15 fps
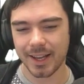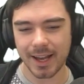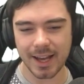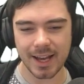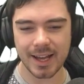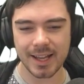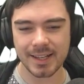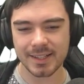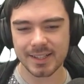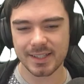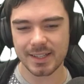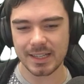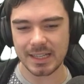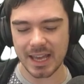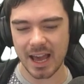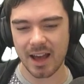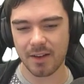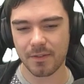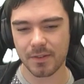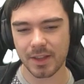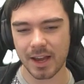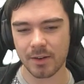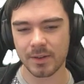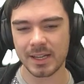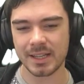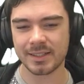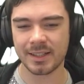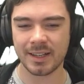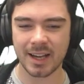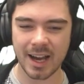And yeah, for that
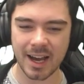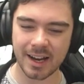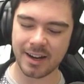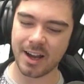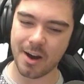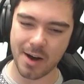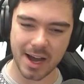reason, I don't know.